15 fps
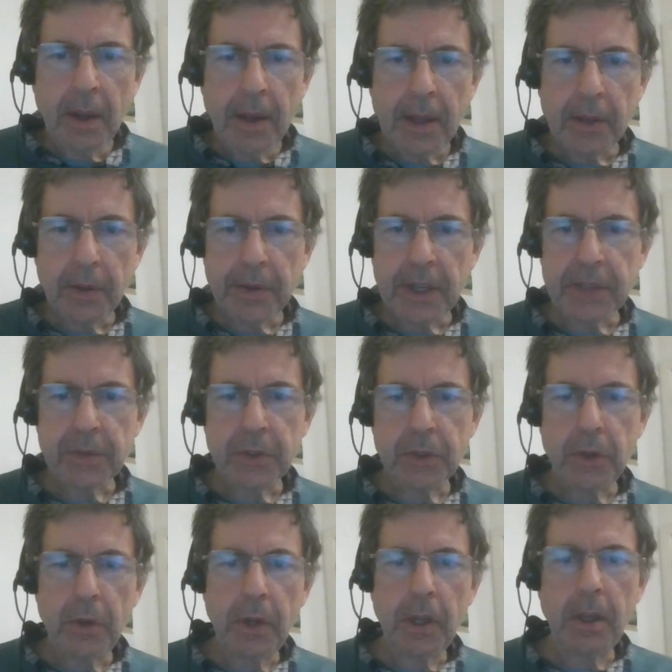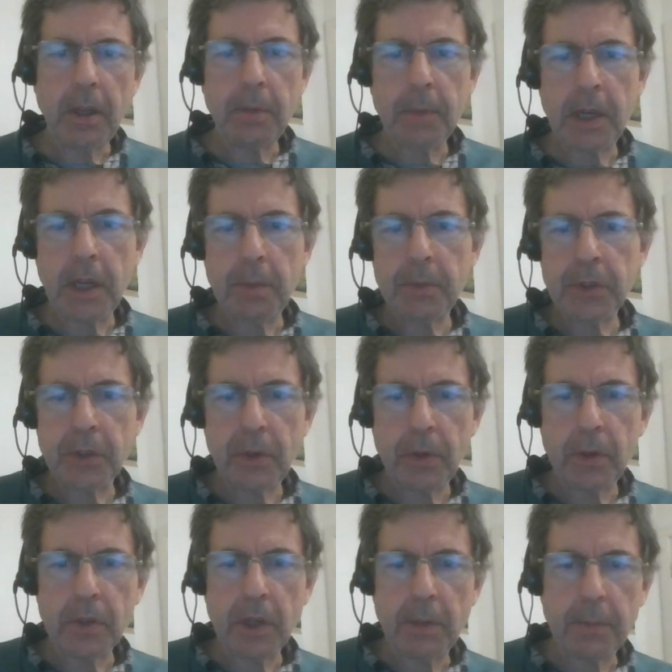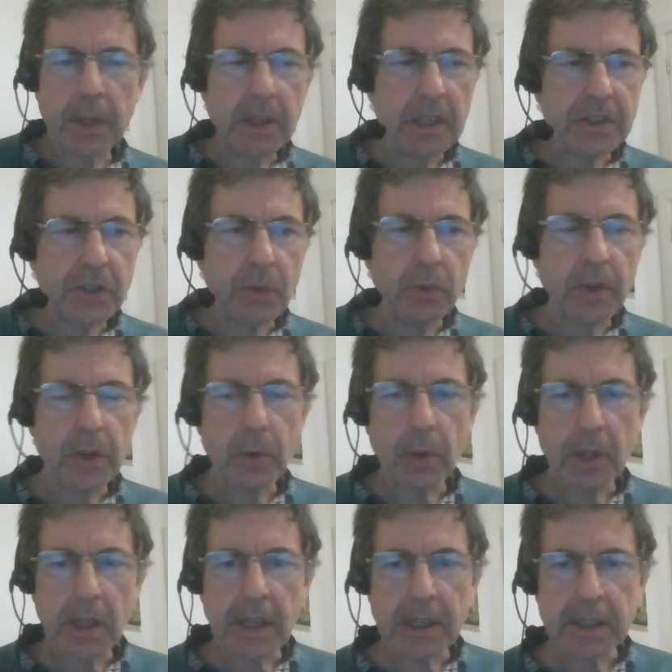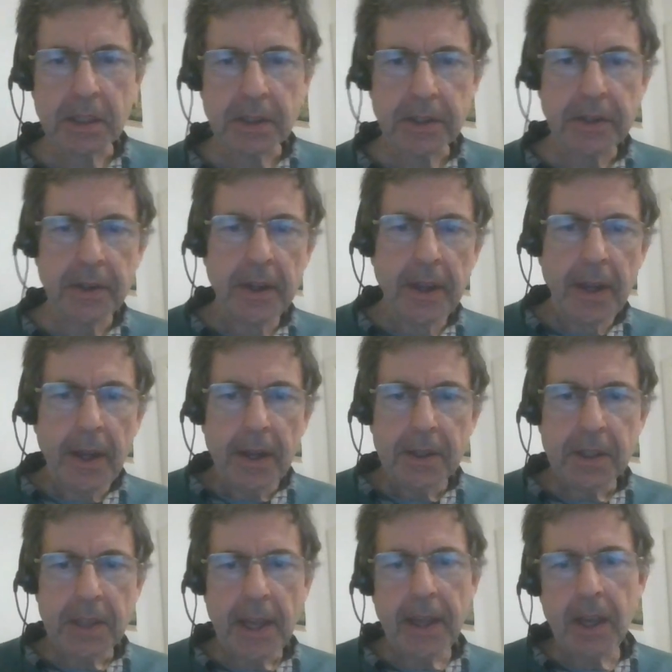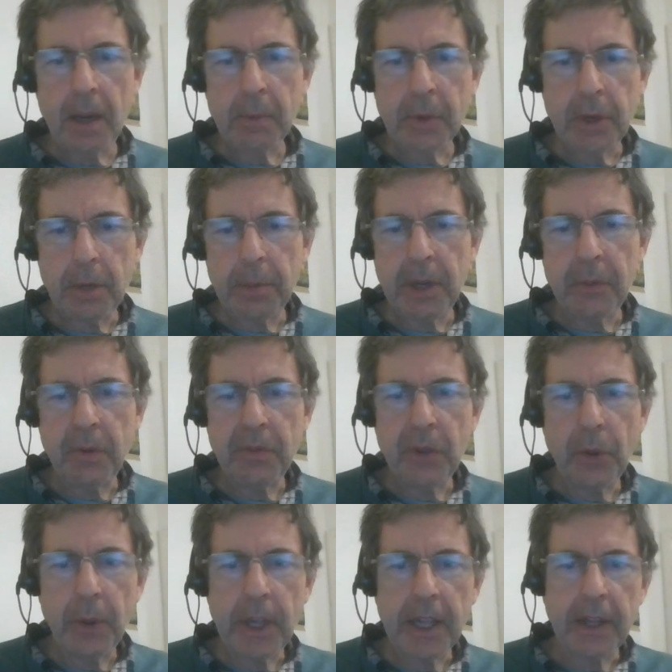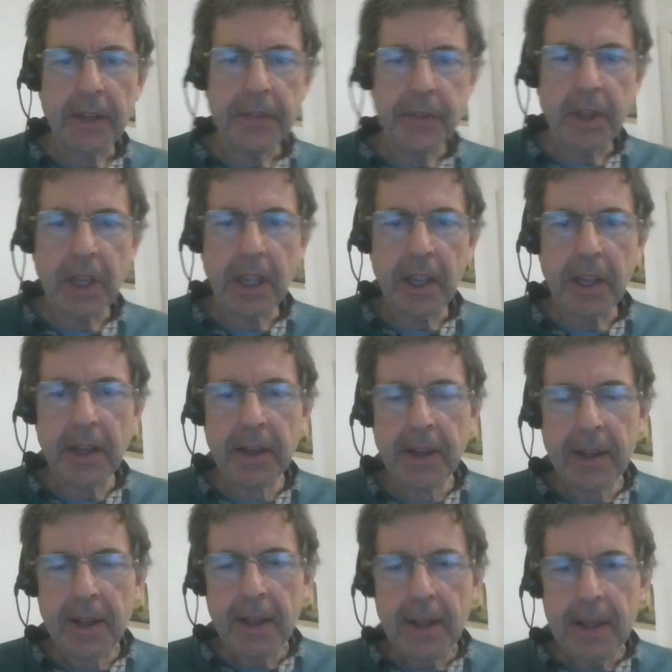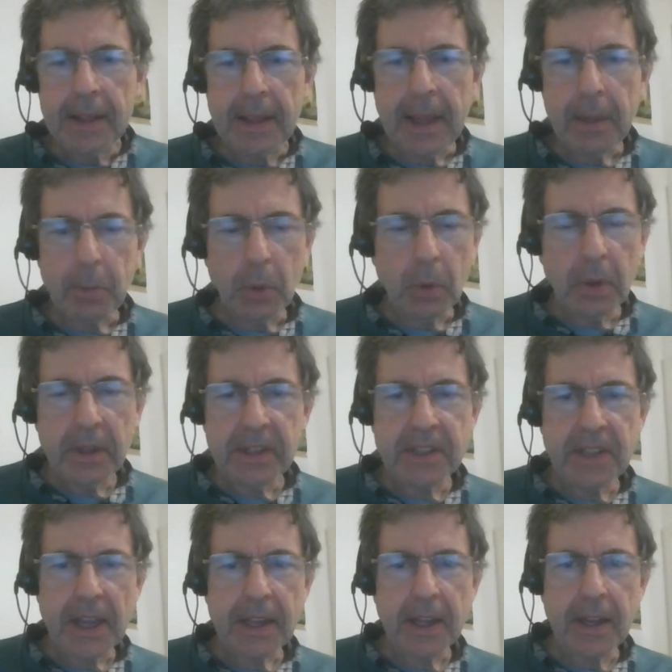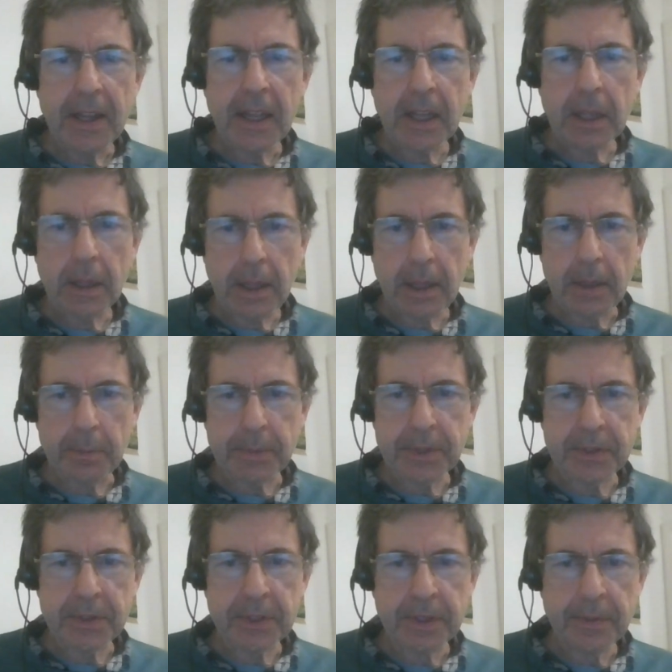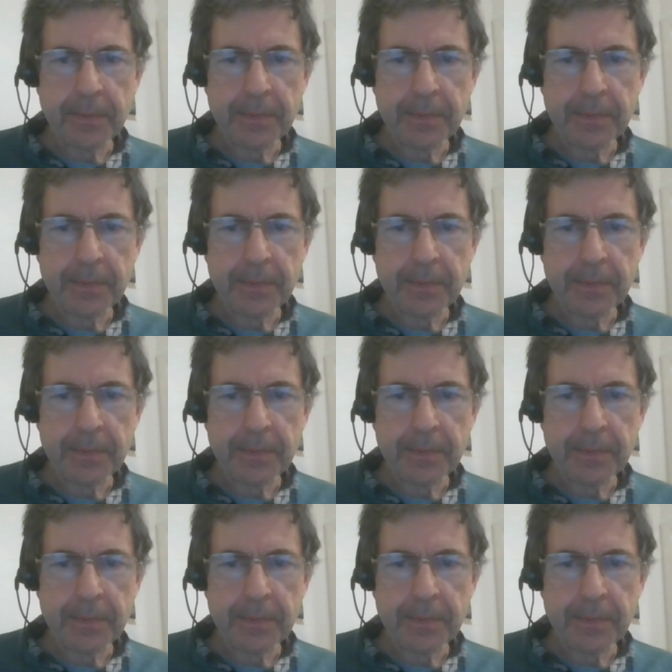Hello, thanks for tuning in. My name's Stuart. I'm the classical record collector. Today I'm going to be reviewing the label Decca Eclipse.